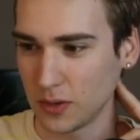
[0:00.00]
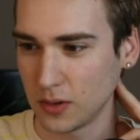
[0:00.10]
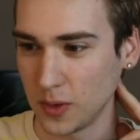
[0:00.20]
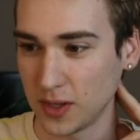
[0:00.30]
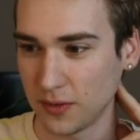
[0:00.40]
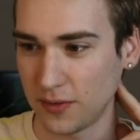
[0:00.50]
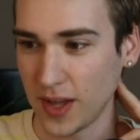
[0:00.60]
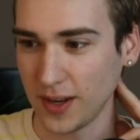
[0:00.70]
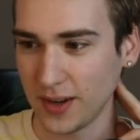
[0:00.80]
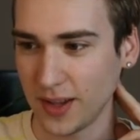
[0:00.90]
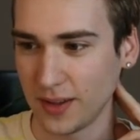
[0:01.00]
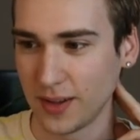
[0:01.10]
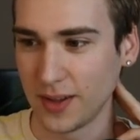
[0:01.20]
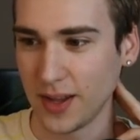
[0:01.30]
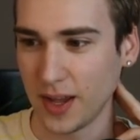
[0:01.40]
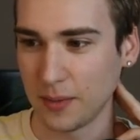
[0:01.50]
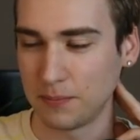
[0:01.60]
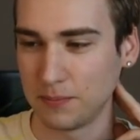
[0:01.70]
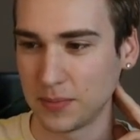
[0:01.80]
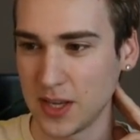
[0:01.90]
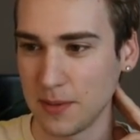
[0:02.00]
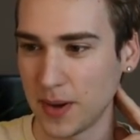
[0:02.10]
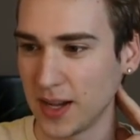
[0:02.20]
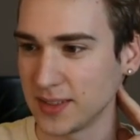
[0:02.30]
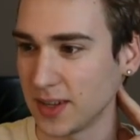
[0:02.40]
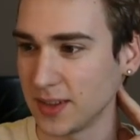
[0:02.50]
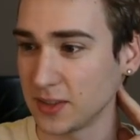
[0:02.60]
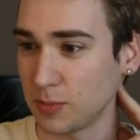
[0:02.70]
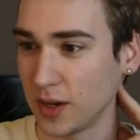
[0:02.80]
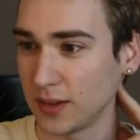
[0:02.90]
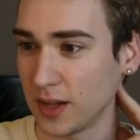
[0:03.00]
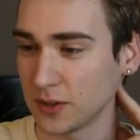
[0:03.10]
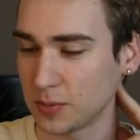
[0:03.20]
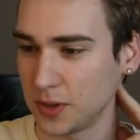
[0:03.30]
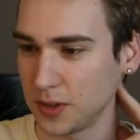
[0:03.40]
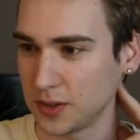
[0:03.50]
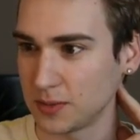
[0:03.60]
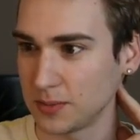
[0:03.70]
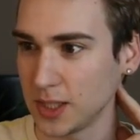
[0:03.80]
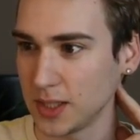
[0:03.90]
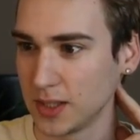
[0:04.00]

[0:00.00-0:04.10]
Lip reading: We can defend it and keep eyes on this pawn. That looks pretty good to me.